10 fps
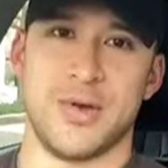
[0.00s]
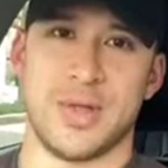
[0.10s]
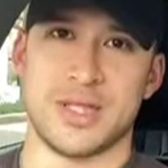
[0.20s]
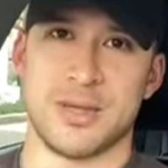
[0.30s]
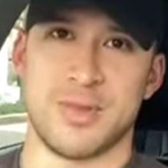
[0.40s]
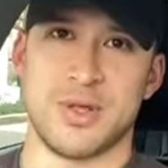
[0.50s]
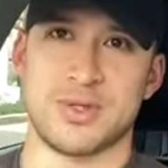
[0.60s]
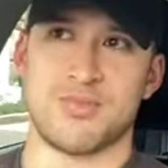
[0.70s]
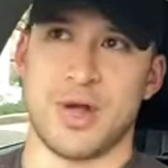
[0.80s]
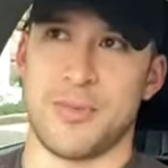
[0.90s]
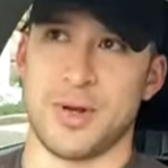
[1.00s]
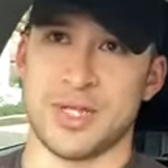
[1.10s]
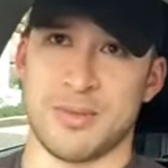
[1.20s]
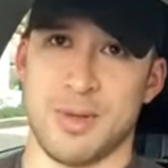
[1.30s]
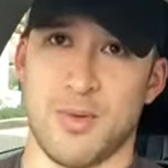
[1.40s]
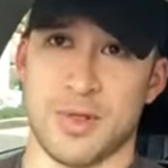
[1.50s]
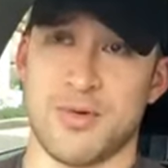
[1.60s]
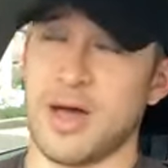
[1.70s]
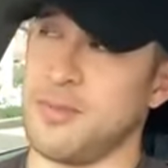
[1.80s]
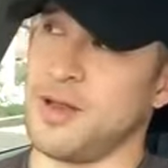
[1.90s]
that some of those properties can be worth
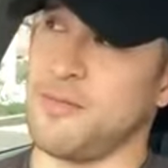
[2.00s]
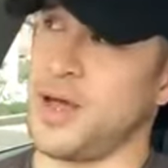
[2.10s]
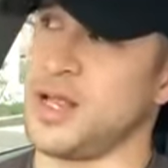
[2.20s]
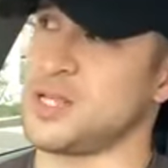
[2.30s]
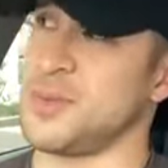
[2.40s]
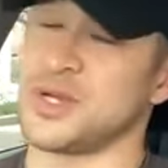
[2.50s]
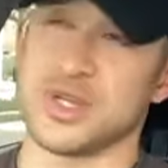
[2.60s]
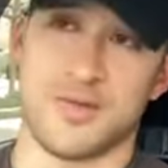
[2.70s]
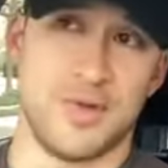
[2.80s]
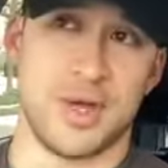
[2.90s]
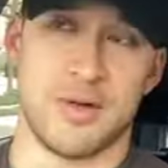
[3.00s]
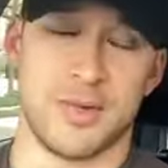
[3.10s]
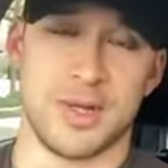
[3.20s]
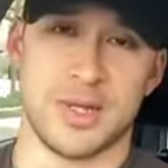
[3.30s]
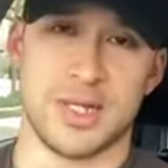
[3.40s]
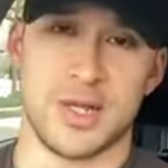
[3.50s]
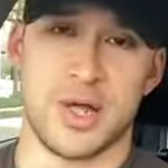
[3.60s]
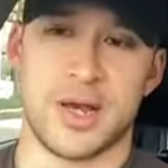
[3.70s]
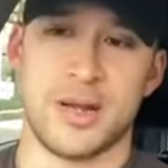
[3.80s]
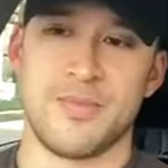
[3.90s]
quite a bit of money, especially if you get a really good deal on it.